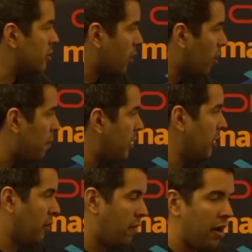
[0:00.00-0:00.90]
document
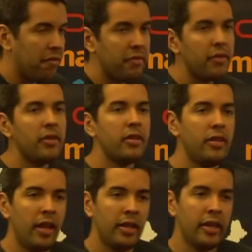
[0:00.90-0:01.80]
and graph.
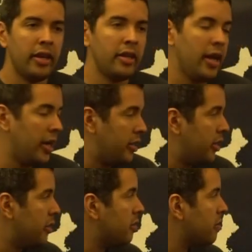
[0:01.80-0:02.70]
That's the, the idea.